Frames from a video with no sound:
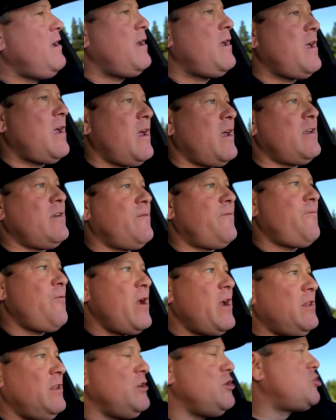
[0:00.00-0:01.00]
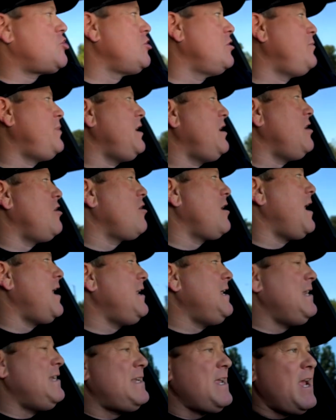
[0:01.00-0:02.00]
and frankly should be here
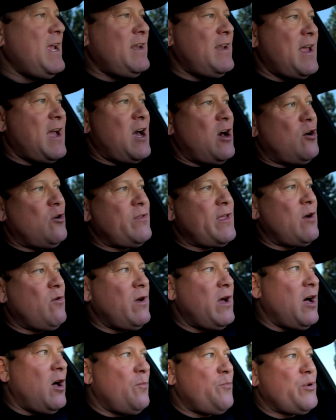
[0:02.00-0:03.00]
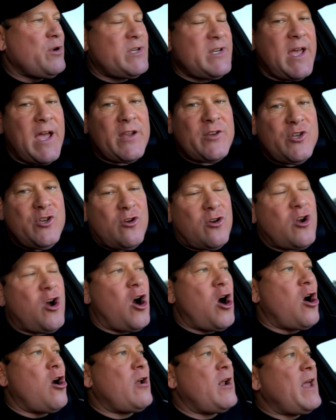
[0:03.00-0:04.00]
any day now, that will help protect your
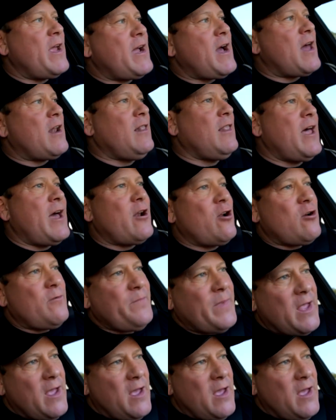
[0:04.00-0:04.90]
car. And I got a letter